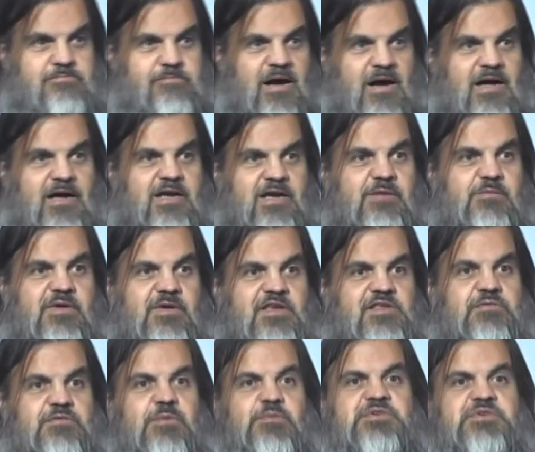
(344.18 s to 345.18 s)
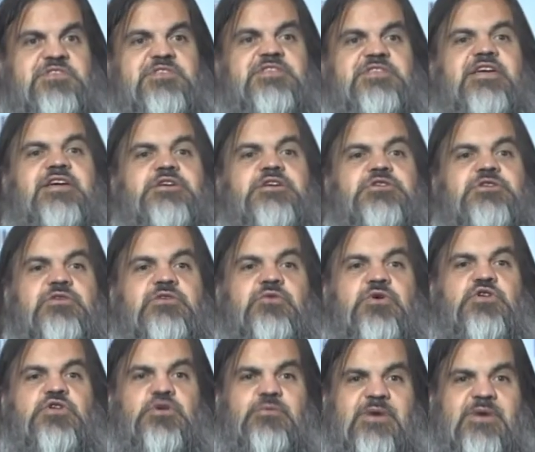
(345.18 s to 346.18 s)
Behind me is a representation of
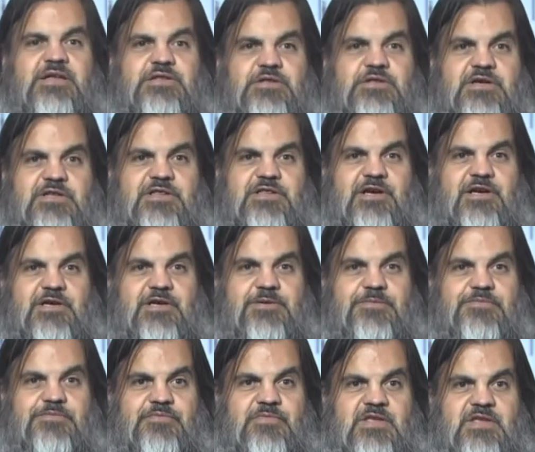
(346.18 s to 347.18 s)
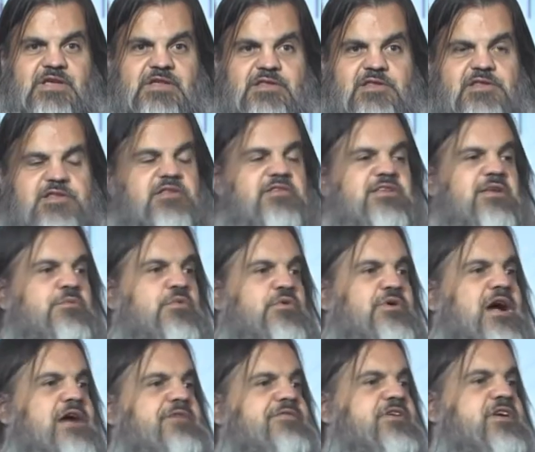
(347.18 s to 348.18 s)
what you might look like. This is a
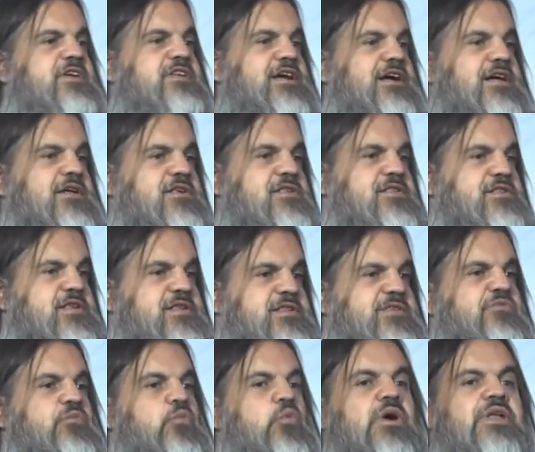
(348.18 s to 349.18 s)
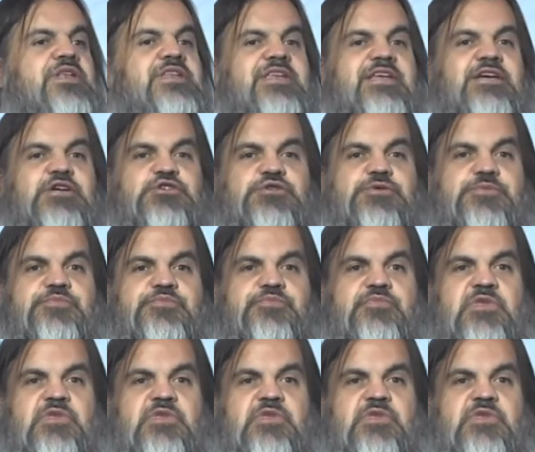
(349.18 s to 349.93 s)
demographic analysis of one nation.